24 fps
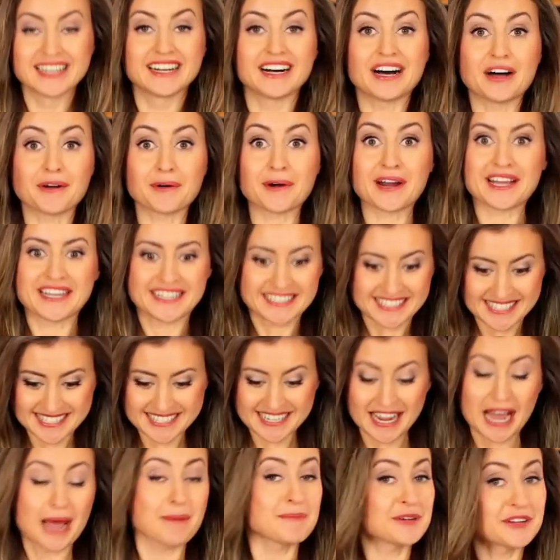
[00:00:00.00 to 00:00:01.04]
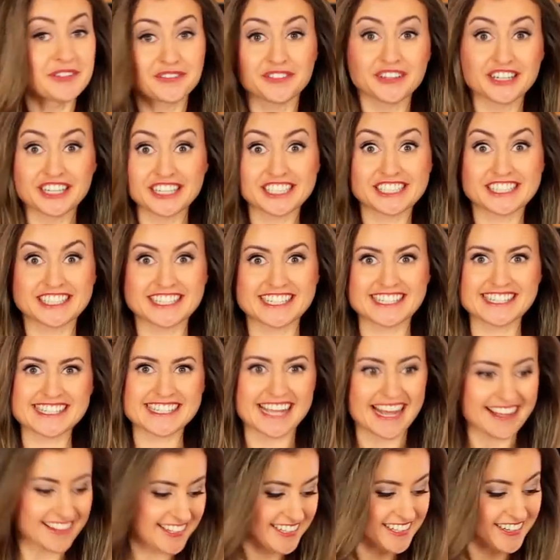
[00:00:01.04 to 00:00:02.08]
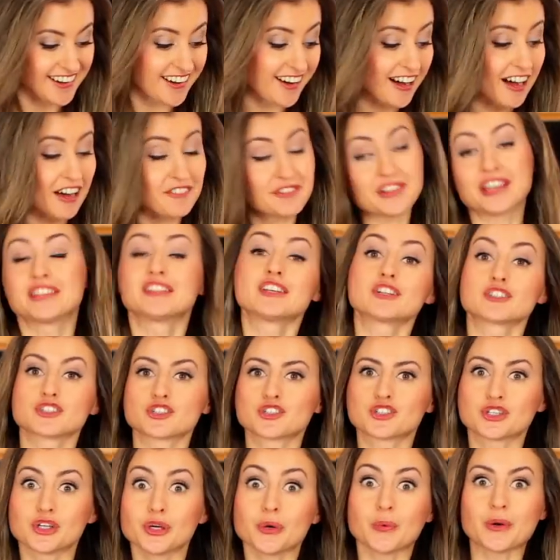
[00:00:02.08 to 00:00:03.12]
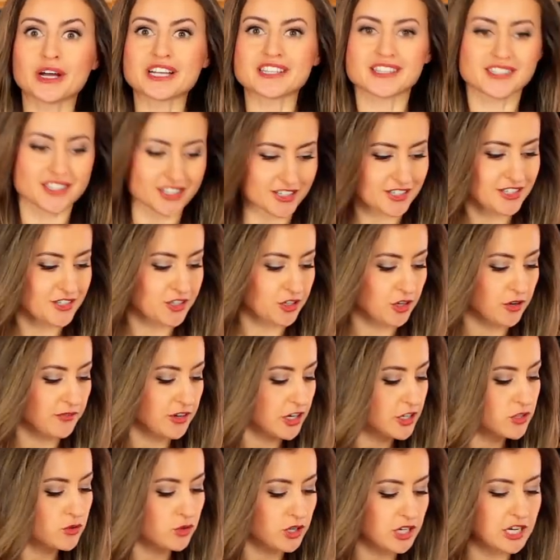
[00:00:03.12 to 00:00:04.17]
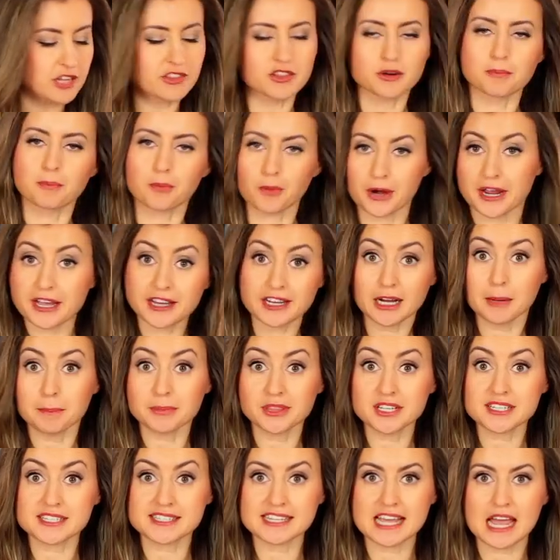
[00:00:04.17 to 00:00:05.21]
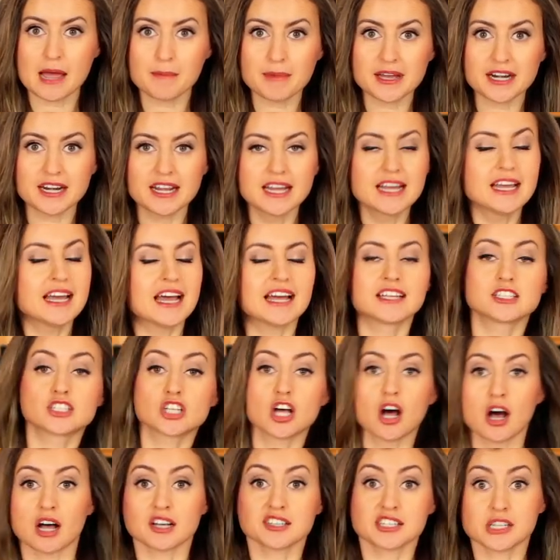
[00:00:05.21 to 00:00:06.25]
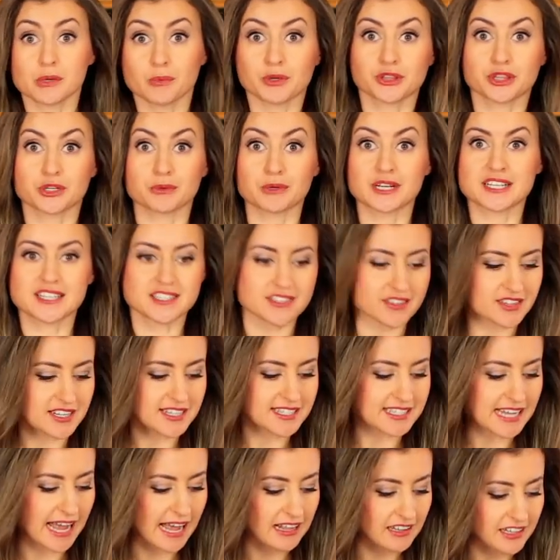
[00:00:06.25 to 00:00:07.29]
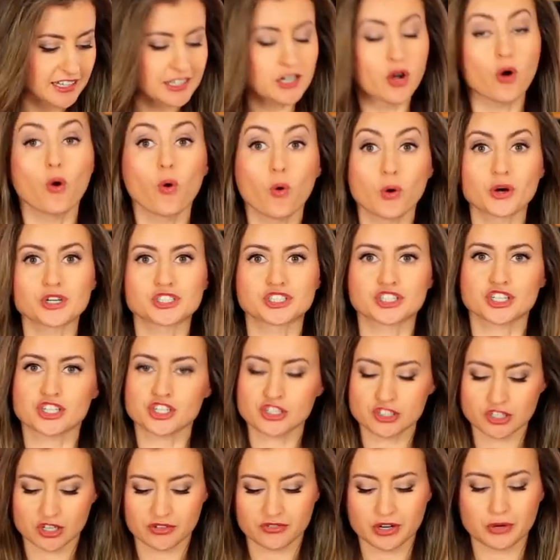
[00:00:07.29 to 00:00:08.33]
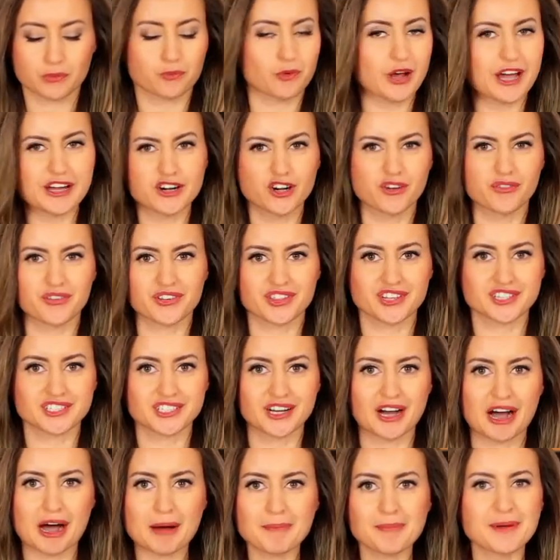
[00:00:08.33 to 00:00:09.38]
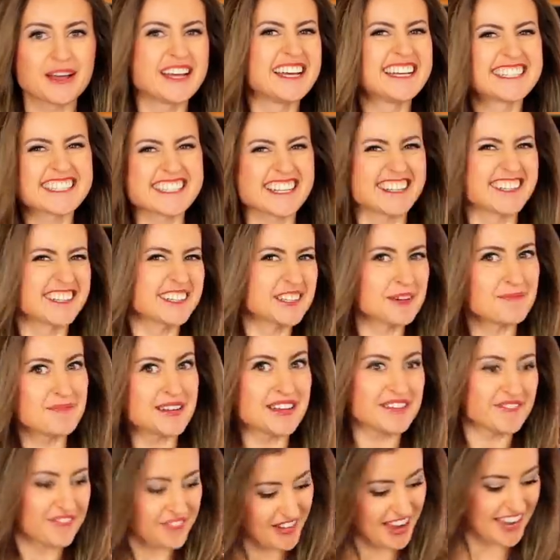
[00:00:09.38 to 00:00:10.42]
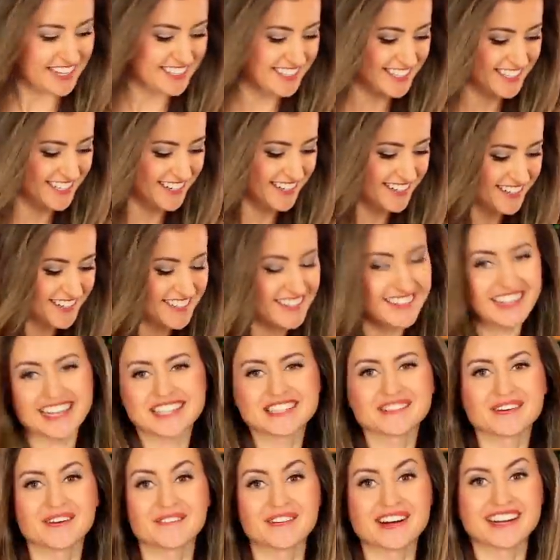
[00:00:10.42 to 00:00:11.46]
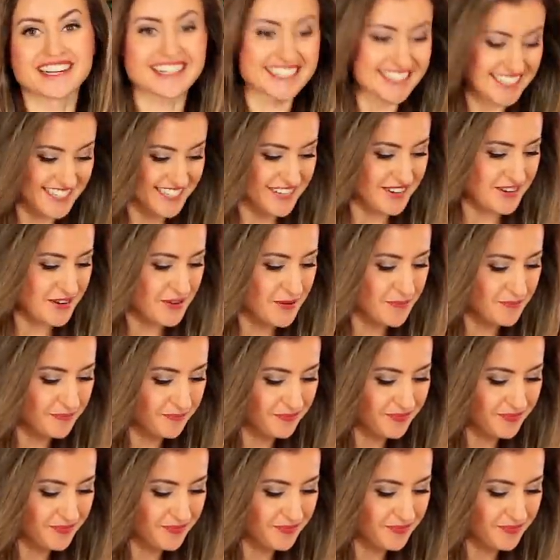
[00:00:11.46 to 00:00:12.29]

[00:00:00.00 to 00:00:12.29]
All right, it's time to finish this salad off, and there's two ways to serve it. You can either break up the salmon and toss it with the rest of the salad, or just serve it right over the top. It's a little bit fancier, so that's what we're gonna do.